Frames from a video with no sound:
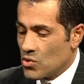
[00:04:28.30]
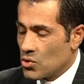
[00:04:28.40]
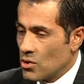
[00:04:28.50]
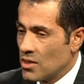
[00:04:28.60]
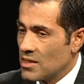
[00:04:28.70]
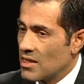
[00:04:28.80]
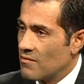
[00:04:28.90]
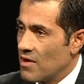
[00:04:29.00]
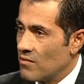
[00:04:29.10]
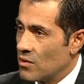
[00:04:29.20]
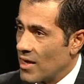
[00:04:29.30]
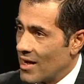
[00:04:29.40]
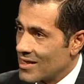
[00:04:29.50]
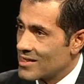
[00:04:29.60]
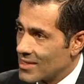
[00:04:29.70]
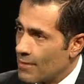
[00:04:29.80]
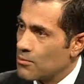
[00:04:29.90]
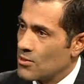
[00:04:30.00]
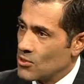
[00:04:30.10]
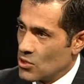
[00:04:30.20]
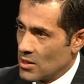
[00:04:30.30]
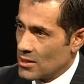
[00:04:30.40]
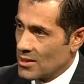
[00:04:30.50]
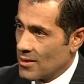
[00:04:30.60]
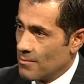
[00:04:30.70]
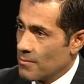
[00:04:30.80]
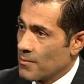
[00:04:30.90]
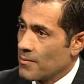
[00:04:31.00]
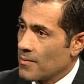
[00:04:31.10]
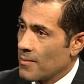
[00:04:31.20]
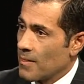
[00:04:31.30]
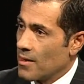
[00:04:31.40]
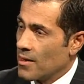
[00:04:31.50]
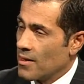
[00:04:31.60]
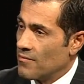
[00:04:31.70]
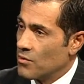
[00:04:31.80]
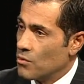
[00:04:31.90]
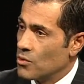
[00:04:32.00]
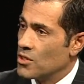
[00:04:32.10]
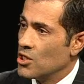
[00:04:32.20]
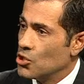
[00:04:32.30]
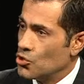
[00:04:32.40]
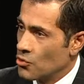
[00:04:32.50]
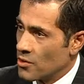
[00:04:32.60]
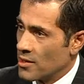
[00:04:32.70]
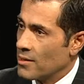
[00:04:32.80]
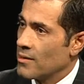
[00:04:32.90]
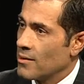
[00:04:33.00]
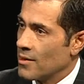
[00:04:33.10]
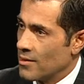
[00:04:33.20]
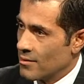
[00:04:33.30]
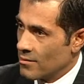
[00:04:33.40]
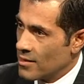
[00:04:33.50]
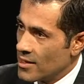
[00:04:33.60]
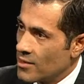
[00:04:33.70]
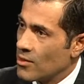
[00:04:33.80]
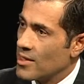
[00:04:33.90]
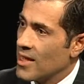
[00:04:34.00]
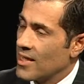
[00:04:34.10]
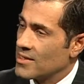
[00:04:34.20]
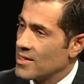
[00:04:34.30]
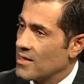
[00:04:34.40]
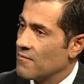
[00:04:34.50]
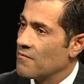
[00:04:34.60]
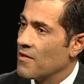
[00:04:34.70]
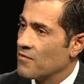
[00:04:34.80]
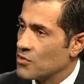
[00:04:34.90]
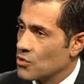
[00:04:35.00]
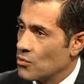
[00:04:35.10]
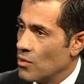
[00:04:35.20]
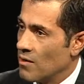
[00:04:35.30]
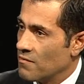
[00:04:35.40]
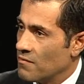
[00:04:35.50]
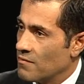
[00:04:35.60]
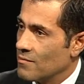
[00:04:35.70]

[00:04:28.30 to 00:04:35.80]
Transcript: Sunnis have never accepted Shiism, if you would, de jure, legally as, say, a fifth school of